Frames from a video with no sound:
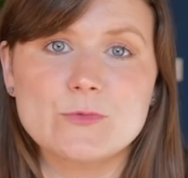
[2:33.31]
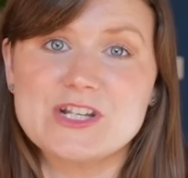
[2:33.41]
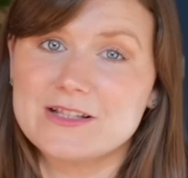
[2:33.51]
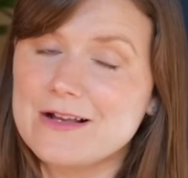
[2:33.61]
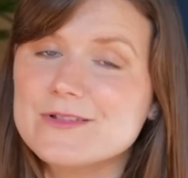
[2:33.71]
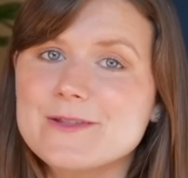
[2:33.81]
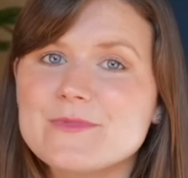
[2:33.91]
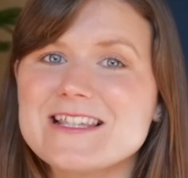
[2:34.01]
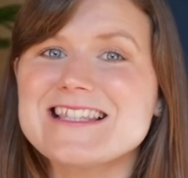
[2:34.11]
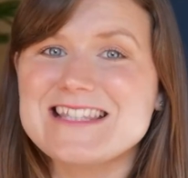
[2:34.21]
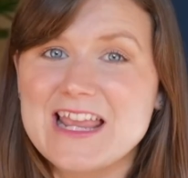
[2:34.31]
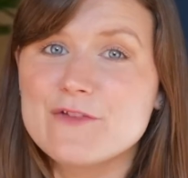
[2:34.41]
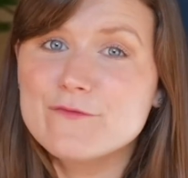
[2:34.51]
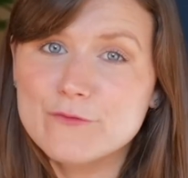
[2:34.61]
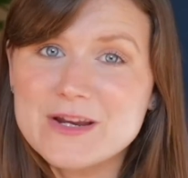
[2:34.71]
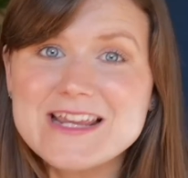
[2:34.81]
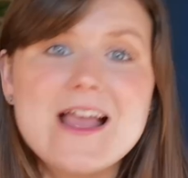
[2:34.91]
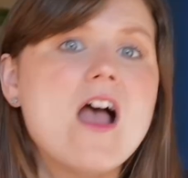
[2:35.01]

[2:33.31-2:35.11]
which allows them to stay free